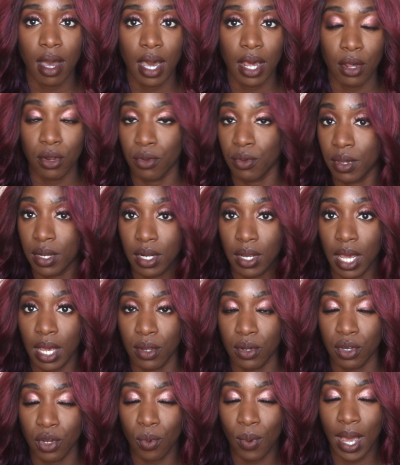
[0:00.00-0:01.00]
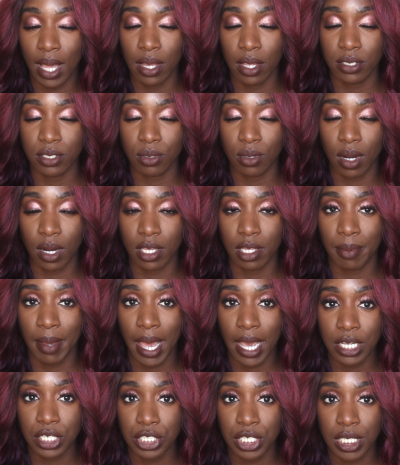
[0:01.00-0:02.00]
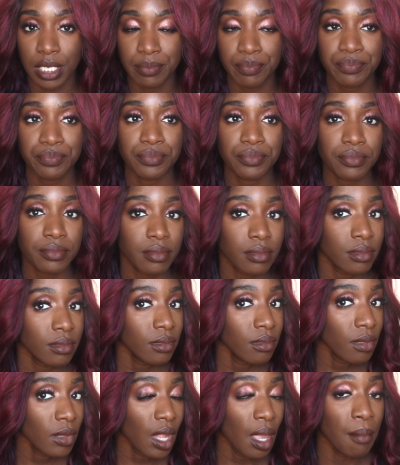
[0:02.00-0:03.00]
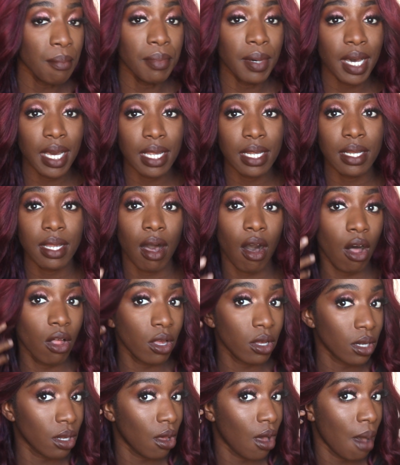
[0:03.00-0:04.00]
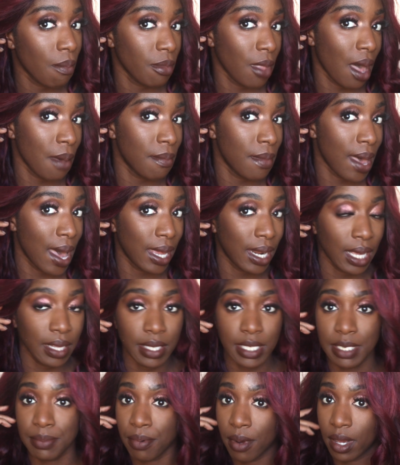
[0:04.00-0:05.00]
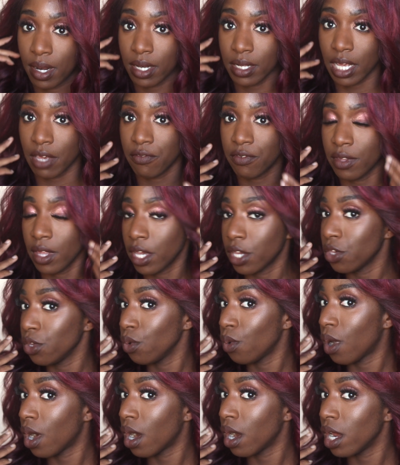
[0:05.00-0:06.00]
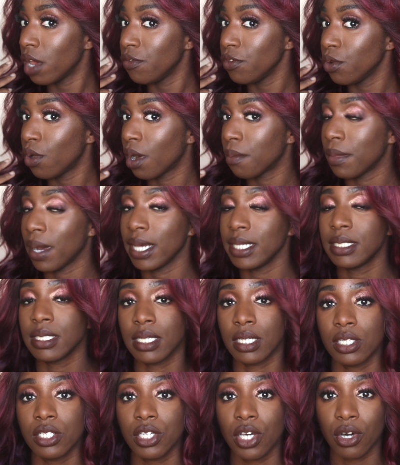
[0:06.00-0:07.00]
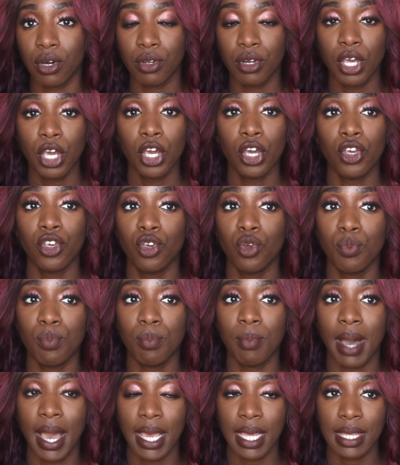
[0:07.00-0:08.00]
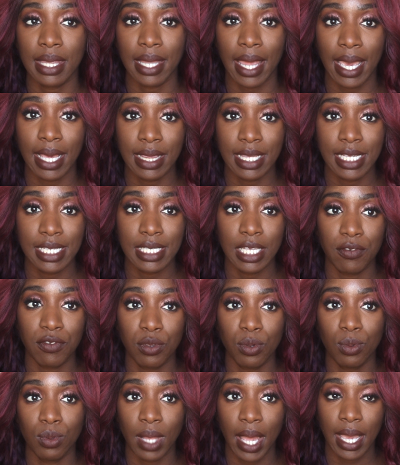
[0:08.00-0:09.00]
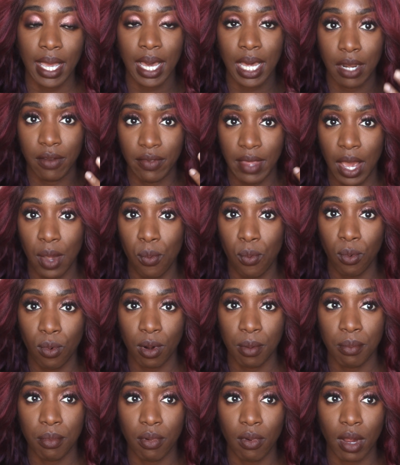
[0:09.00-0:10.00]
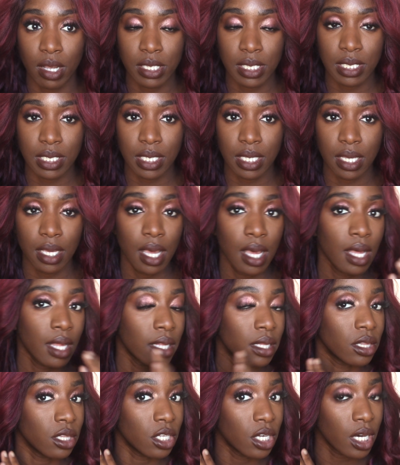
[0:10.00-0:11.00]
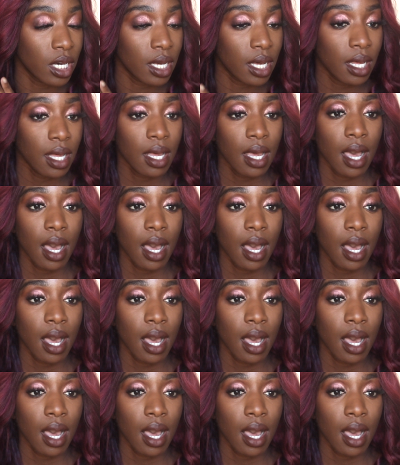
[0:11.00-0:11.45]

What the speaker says: I don't really know why it looks so dark in the packaging. But all in all, I'm not mad at this product. I feel like if you are my skin tone, you might like this if you like kind of that warm bronzy look.